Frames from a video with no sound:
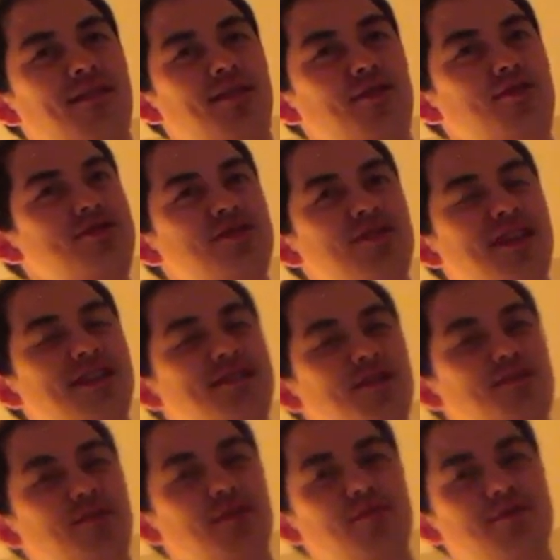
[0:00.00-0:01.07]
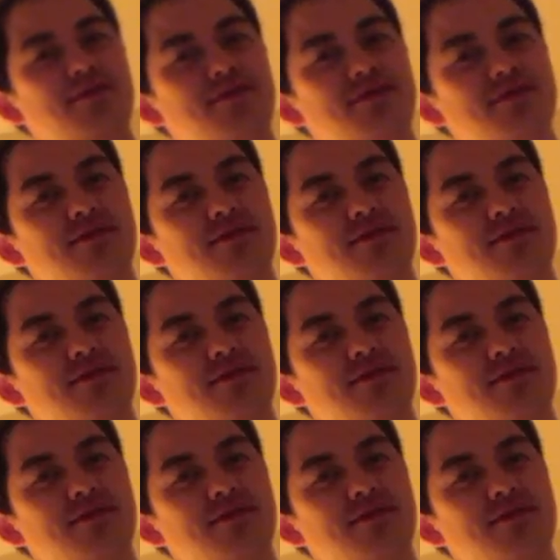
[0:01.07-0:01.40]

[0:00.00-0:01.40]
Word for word: You scratch your pimples.